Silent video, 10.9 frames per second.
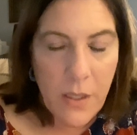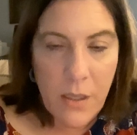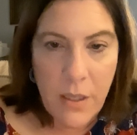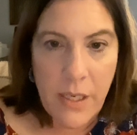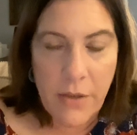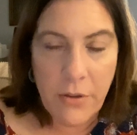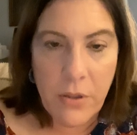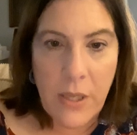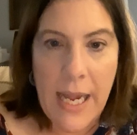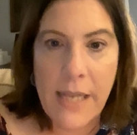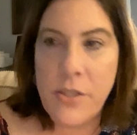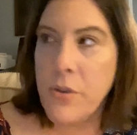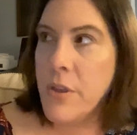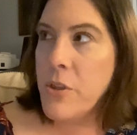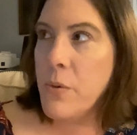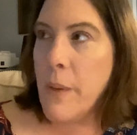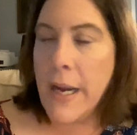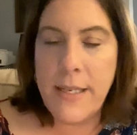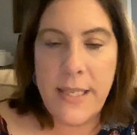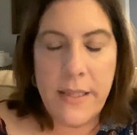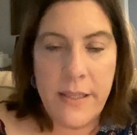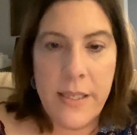another class or that you might
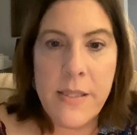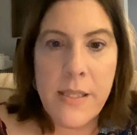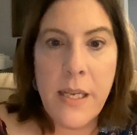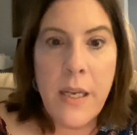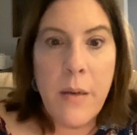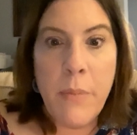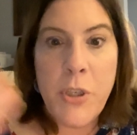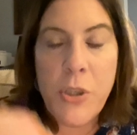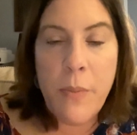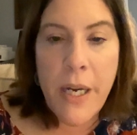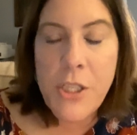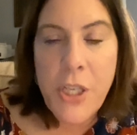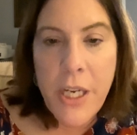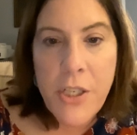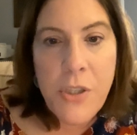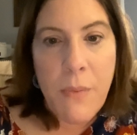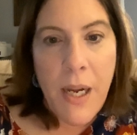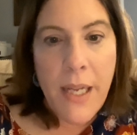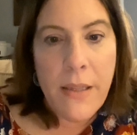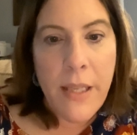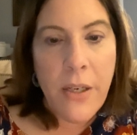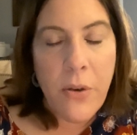need this, but you might change your
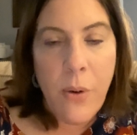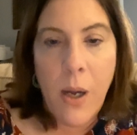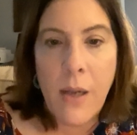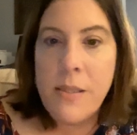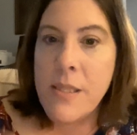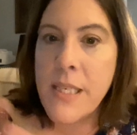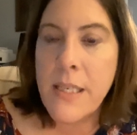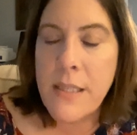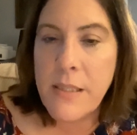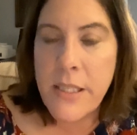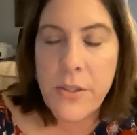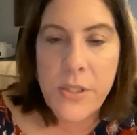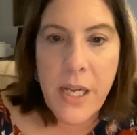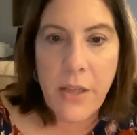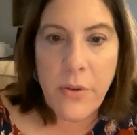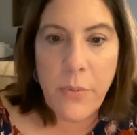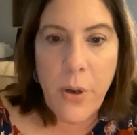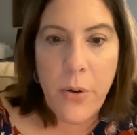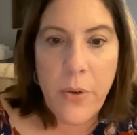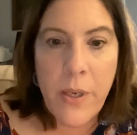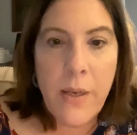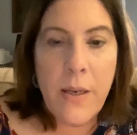mind later on. 10 years down the
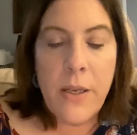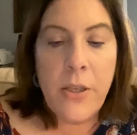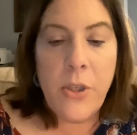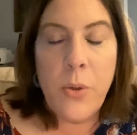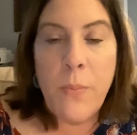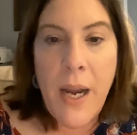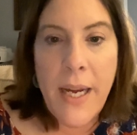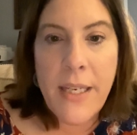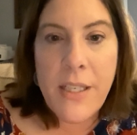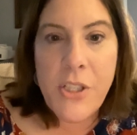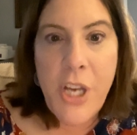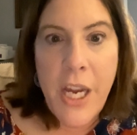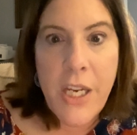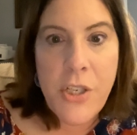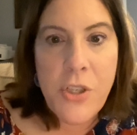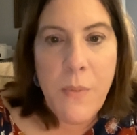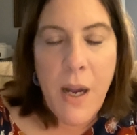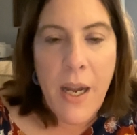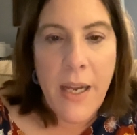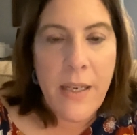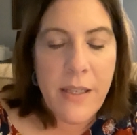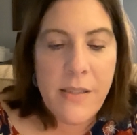road, you might change your
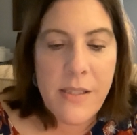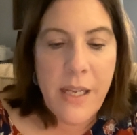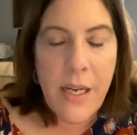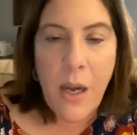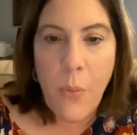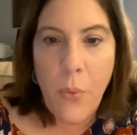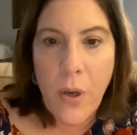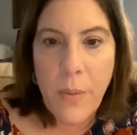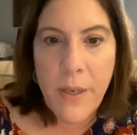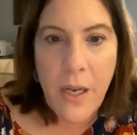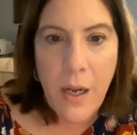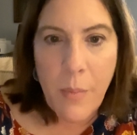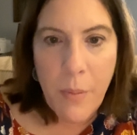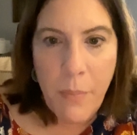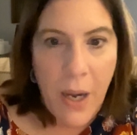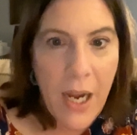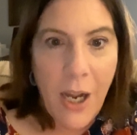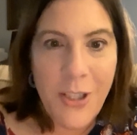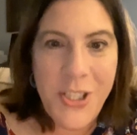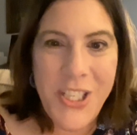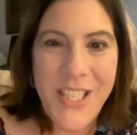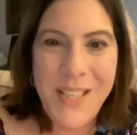mind and say, I want to become a
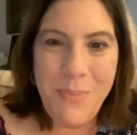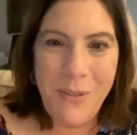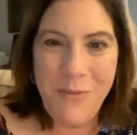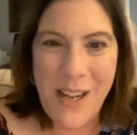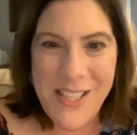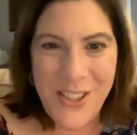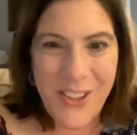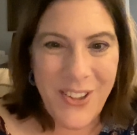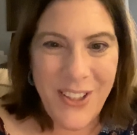biology professor,